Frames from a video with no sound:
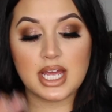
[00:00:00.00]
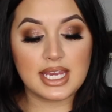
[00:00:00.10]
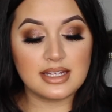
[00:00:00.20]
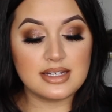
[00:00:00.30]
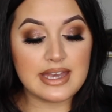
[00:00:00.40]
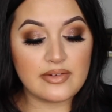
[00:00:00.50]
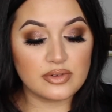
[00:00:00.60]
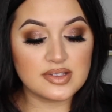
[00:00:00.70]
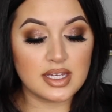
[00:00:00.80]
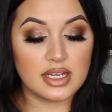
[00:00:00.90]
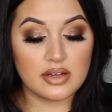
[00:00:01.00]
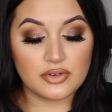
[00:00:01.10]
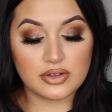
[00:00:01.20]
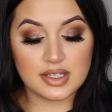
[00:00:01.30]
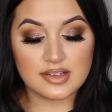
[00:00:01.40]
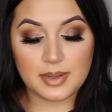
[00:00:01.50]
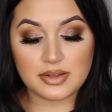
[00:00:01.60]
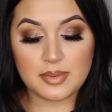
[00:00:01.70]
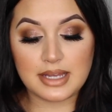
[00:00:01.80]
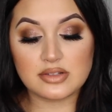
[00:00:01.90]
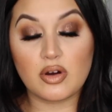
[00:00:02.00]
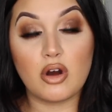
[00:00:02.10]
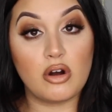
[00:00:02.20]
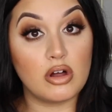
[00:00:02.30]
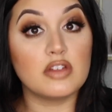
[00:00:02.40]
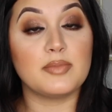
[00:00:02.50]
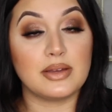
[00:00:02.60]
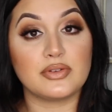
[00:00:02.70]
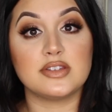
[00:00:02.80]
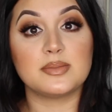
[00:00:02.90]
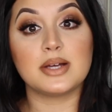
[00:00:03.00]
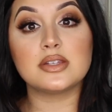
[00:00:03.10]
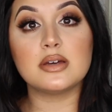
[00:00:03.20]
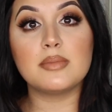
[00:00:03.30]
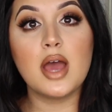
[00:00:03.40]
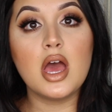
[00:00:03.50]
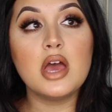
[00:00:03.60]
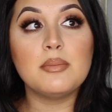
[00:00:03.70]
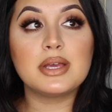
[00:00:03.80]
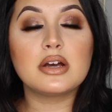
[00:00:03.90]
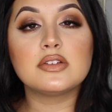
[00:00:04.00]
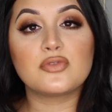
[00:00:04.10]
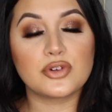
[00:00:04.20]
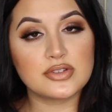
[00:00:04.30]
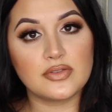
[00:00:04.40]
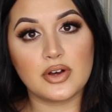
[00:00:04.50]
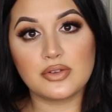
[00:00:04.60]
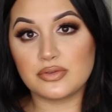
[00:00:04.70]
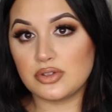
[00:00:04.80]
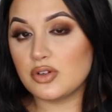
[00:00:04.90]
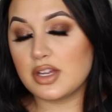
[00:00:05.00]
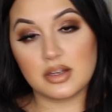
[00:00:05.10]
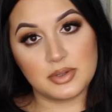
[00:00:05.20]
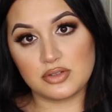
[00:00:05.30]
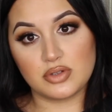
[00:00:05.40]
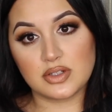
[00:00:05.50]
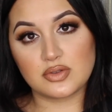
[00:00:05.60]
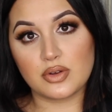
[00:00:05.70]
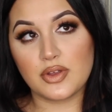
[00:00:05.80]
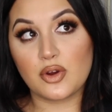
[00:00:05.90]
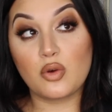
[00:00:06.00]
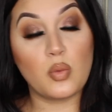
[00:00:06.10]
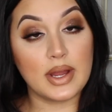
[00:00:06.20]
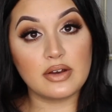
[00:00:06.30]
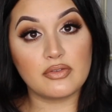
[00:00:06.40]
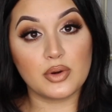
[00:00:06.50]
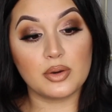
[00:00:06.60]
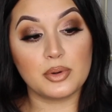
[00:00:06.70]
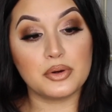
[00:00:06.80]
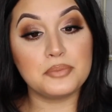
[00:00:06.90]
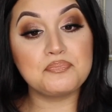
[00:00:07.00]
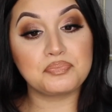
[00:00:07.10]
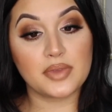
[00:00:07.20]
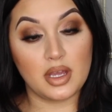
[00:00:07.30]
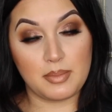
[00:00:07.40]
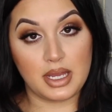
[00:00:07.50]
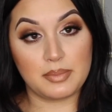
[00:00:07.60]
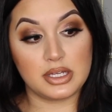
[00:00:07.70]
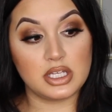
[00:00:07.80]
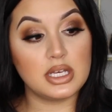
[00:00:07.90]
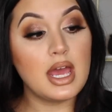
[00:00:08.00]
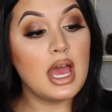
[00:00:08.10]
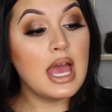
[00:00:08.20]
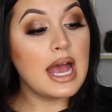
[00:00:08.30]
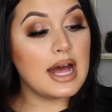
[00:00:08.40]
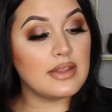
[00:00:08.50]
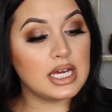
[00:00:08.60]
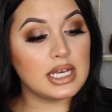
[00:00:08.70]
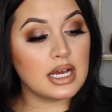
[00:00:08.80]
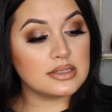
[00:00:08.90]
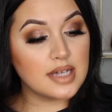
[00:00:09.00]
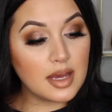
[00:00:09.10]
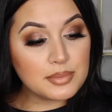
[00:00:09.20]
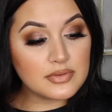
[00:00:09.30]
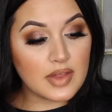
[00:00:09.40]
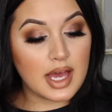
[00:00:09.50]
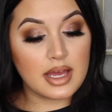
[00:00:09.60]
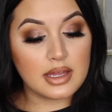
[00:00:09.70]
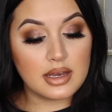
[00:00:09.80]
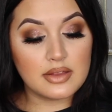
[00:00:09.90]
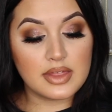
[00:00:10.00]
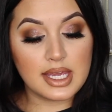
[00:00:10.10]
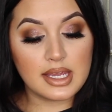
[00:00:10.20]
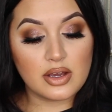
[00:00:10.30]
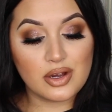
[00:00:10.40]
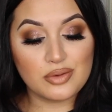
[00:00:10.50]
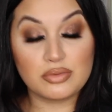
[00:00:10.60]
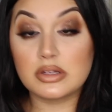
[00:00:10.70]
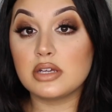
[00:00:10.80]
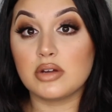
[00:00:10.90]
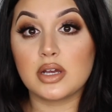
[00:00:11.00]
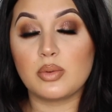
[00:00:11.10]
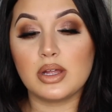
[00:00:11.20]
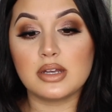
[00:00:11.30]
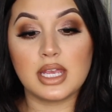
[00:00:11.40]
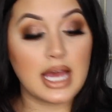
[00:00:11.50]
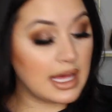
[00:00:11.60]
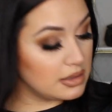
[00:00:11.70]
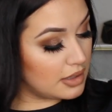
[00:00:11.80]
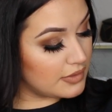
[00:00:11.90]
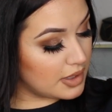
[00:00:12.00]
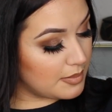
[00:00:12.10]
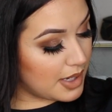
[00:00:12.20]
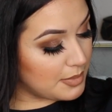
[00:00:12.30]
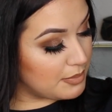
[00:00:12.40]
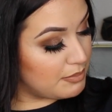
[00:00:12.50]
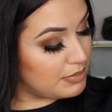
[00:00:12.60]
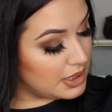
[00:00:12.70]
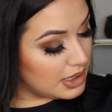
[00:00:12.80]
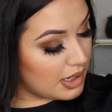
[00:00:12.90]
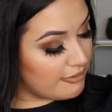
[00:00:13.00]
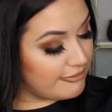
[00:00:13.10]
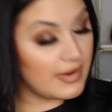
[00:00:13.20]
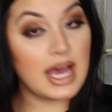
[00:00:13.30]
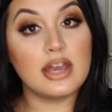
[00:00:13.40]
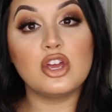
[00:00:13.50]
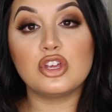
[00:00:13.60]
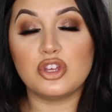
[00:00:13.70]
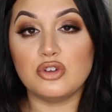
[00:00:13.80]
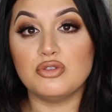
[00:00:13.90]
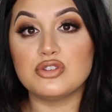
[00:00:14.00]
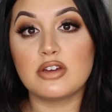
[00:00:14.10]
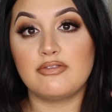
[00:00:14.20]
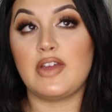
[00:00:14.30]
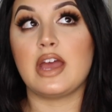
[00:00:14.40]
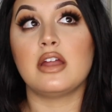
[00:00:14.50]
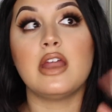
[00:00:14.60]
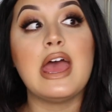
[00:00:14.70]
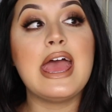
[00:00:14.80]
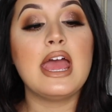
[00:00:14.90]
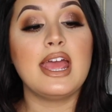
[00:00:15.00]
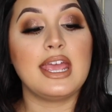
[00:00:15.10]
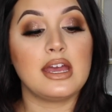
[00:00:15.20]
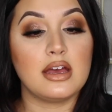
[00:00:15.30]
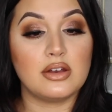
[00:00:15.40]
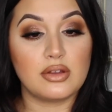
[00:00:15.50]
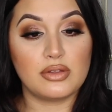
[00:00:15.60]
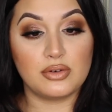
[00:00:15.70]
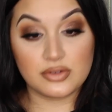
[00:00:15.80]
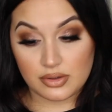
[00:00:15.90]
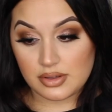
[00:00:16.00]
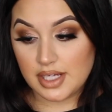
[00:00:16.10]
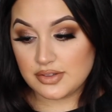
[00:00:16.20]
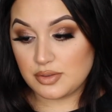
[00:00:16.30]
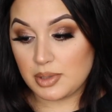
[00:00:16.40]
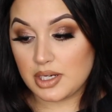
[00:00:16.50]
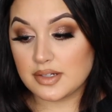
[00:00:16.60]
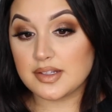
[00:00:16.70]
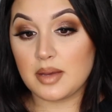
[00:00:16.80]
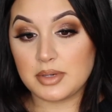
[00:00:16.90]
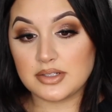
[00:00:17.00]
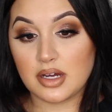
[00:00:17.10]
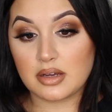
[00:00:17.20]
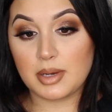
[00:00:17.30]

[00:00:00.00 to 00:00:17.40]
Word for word: I can never say enough good things about them. I tell all of my friends about them because first of all, you can get them at the drugstore. They're quite affordable in my opinion. And then on top of that, they are really great quality. I love them. I'm a big, fat, huge fan. And those are the last two products I'm gonna talk